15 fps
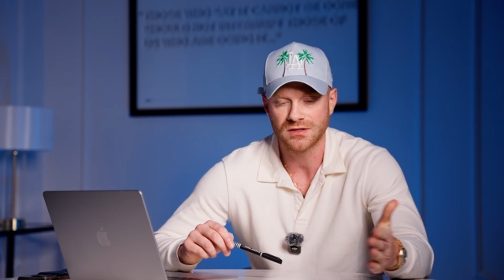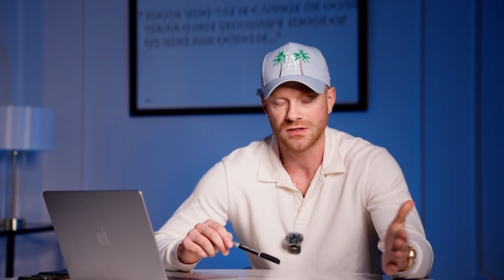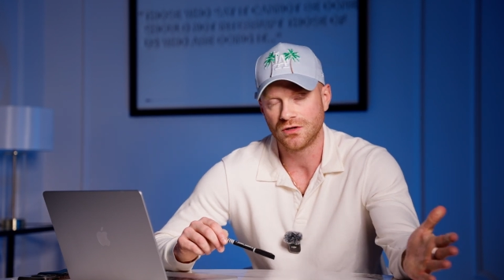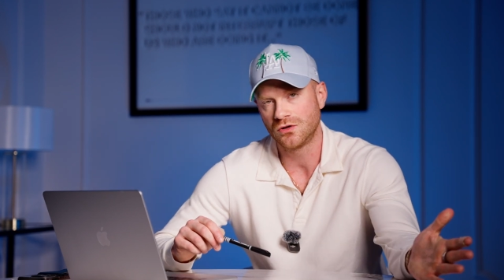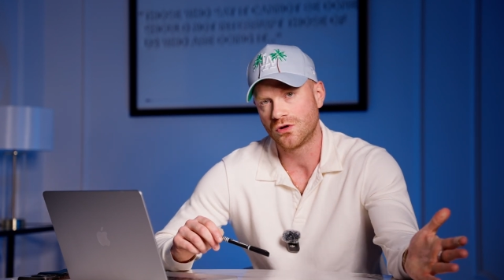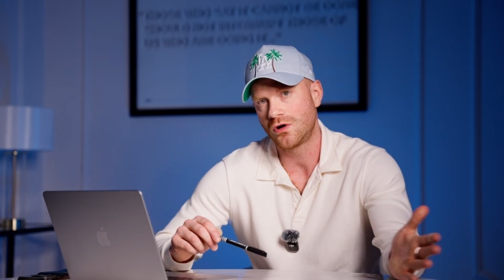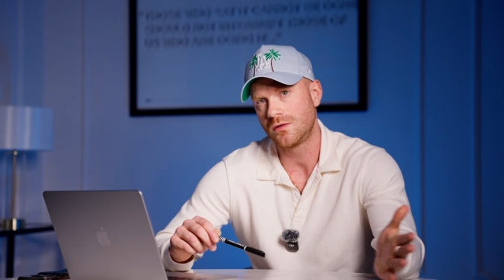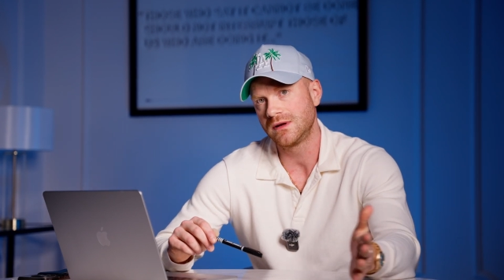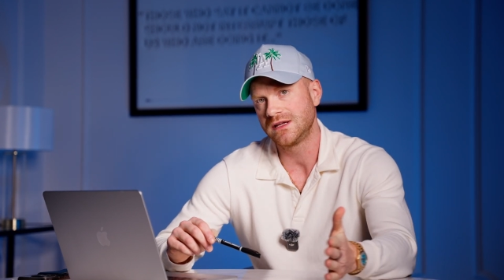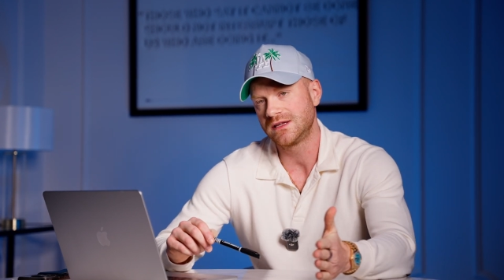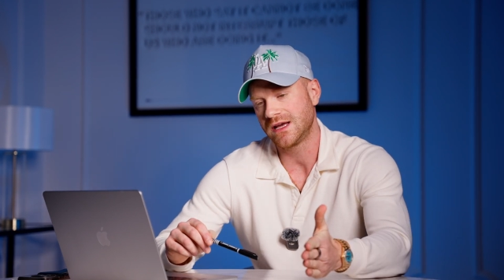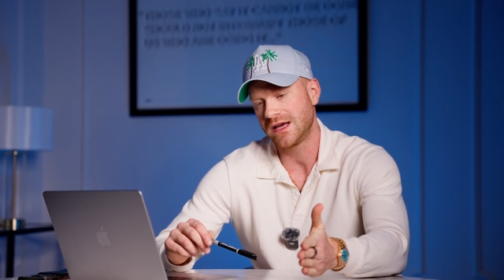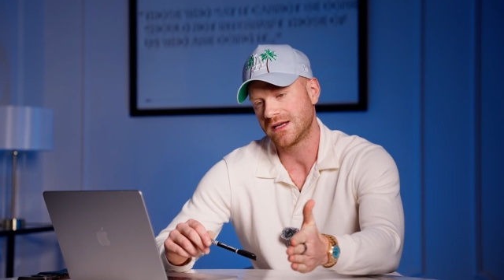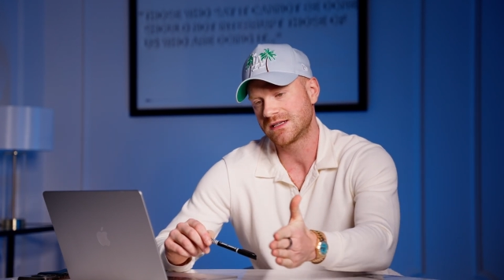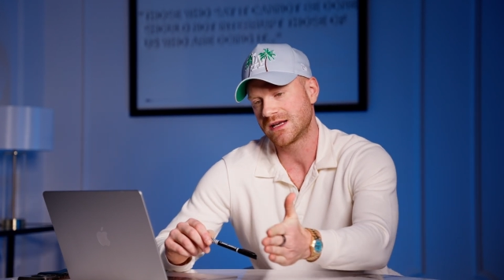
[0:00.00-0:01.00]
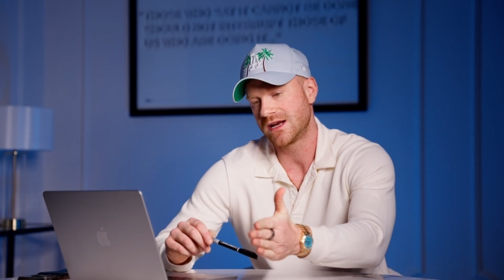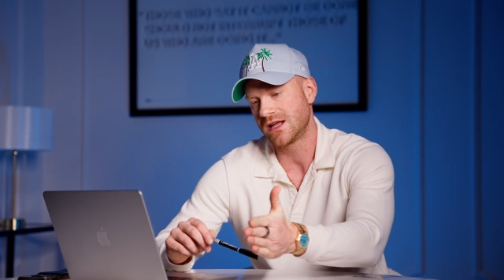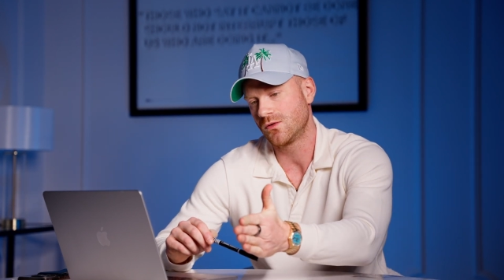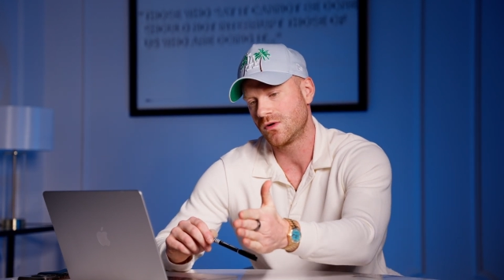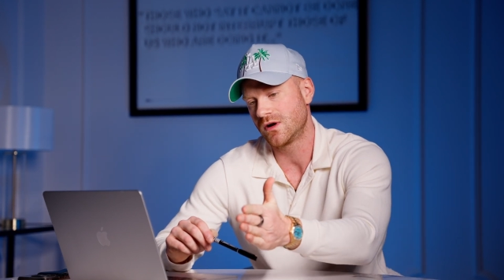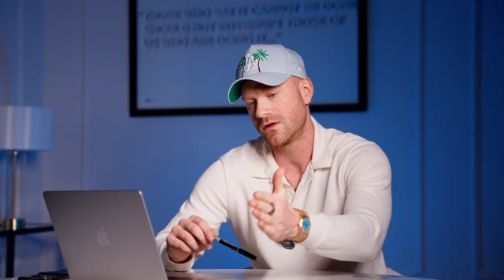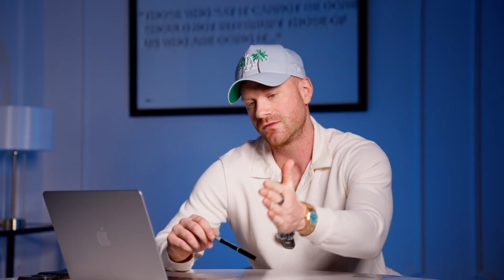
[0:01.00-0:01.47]
And it normally takes
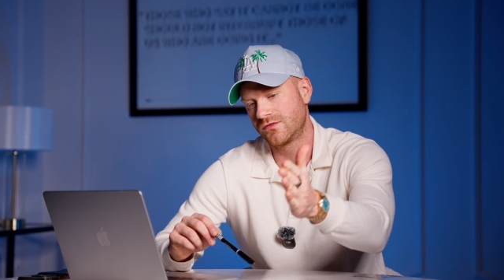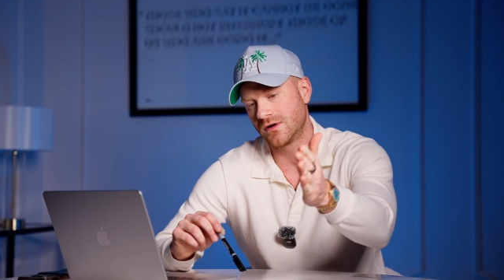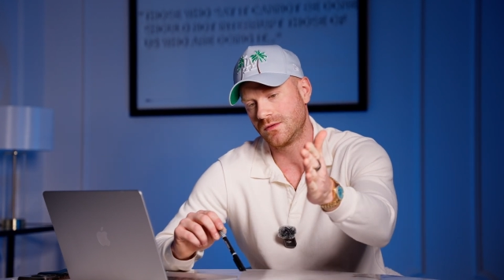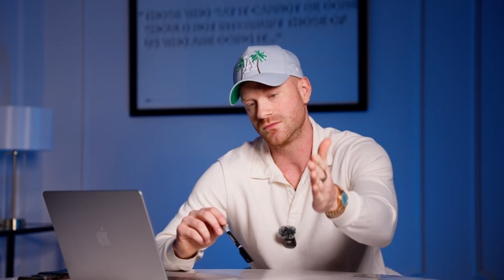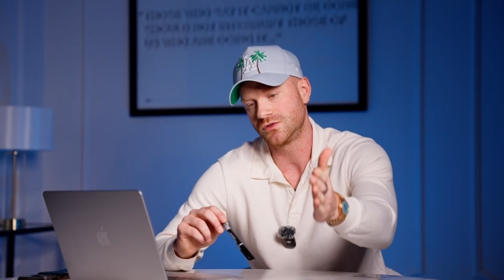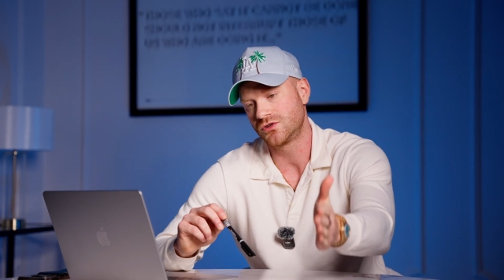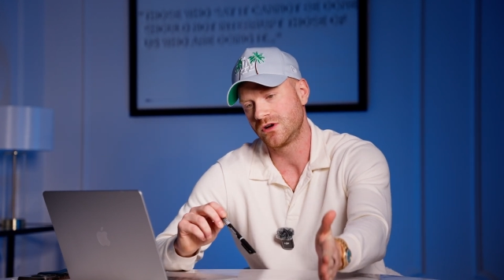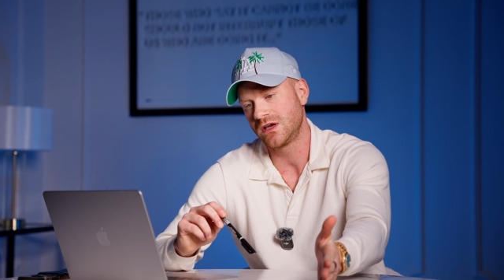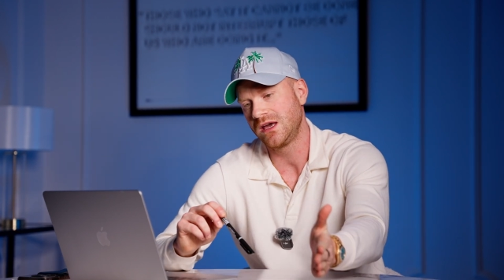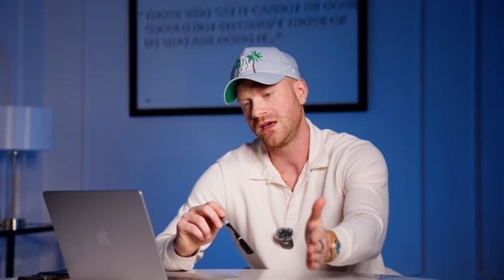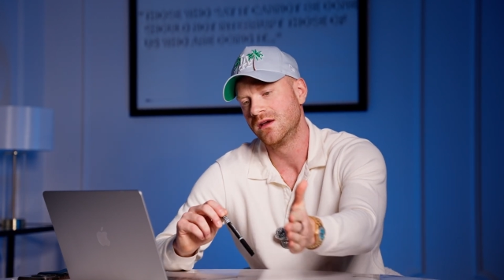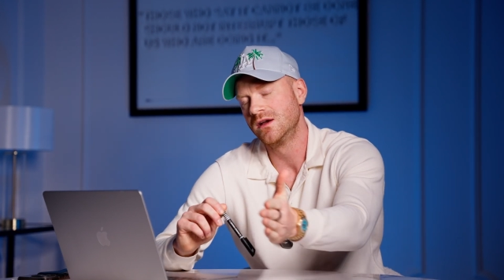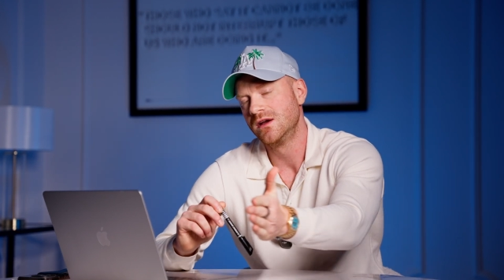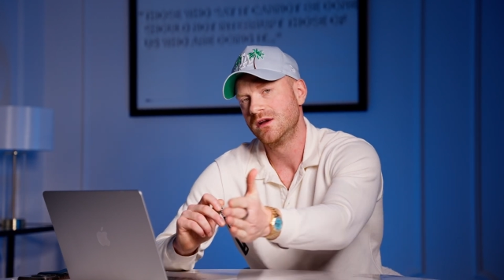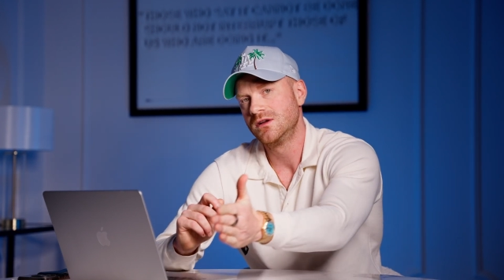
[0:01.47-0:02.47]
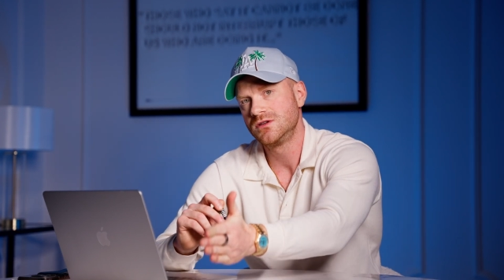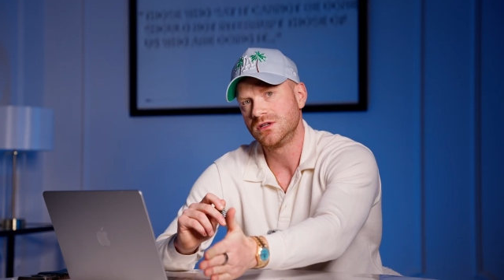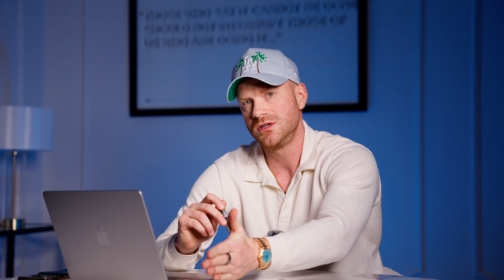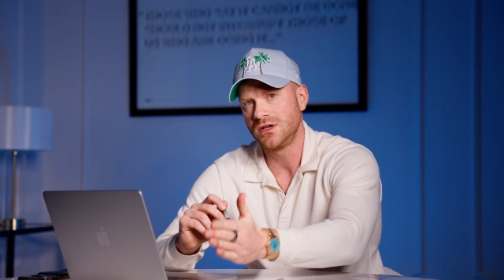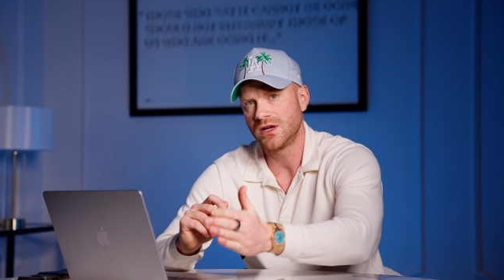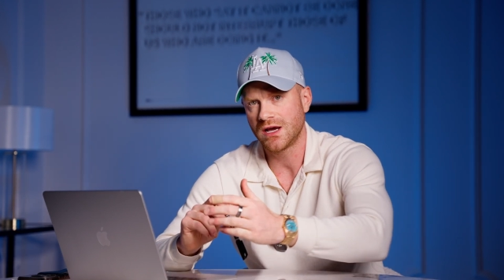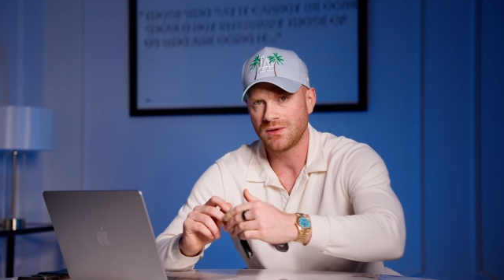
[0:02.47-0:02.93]
anywhere from 3 to
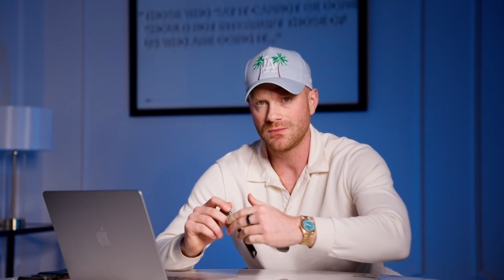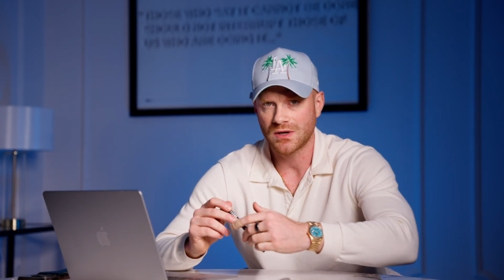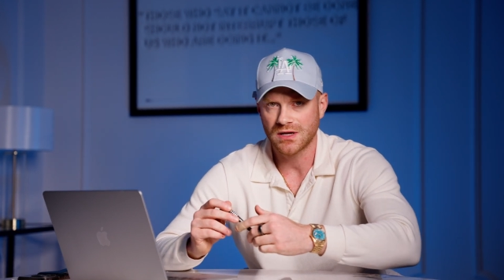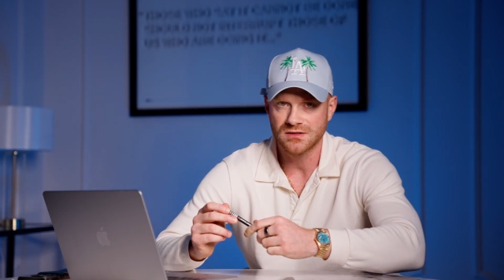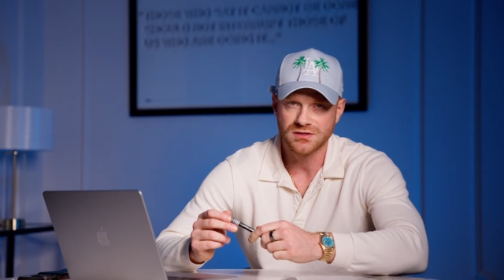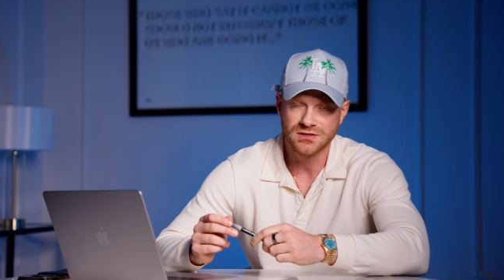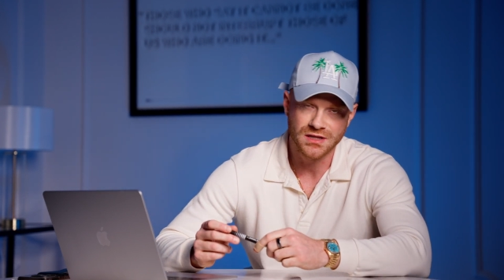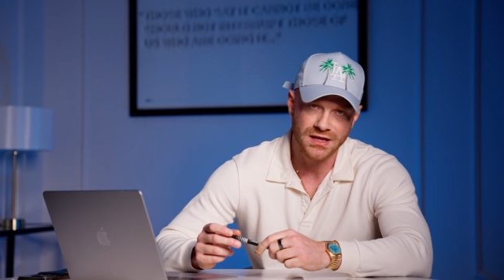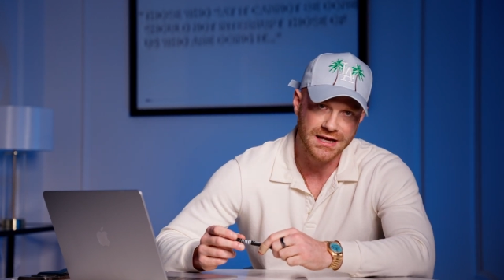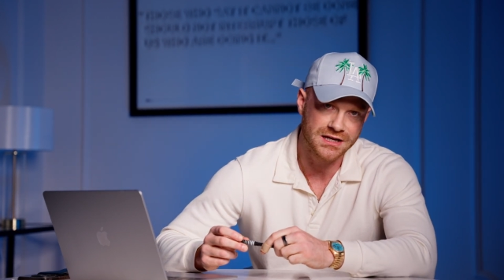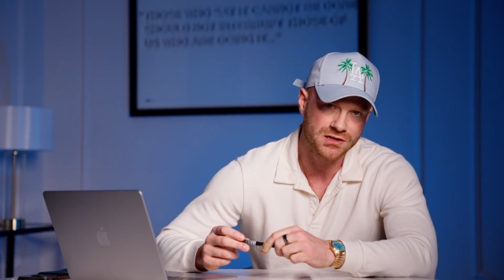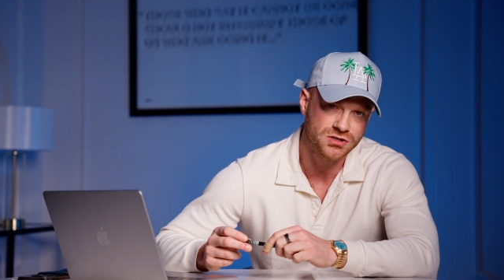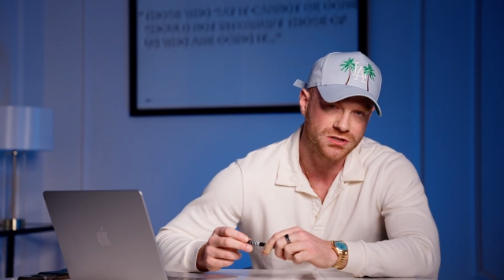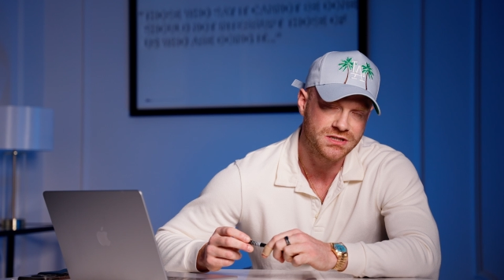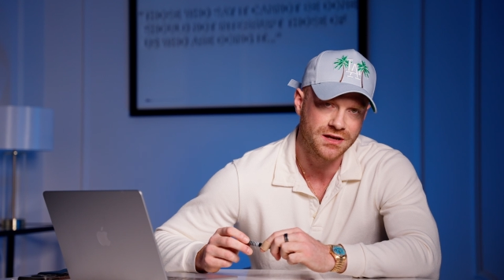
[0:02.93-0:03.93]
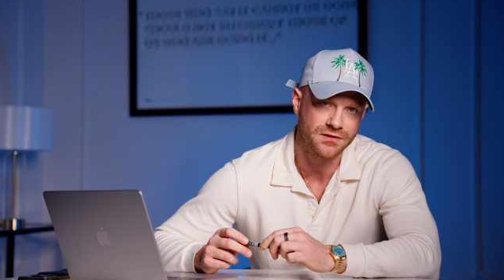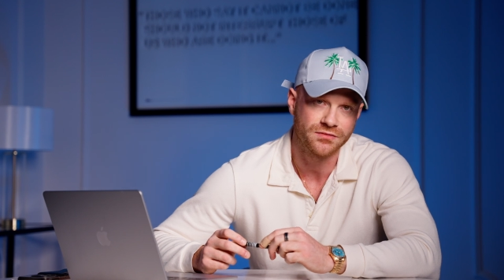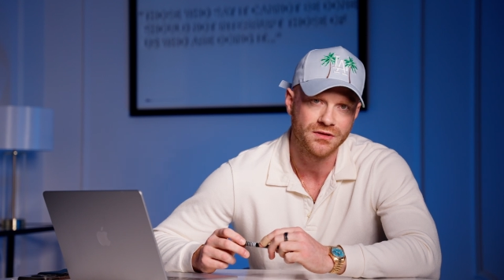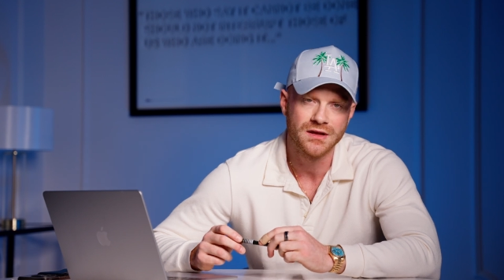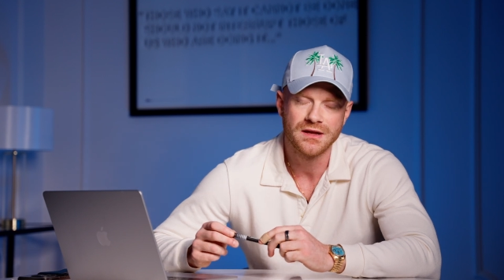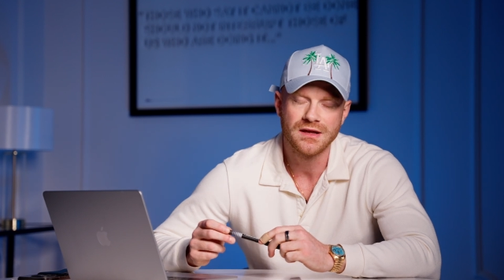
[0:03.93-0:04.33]
9 months to get yourself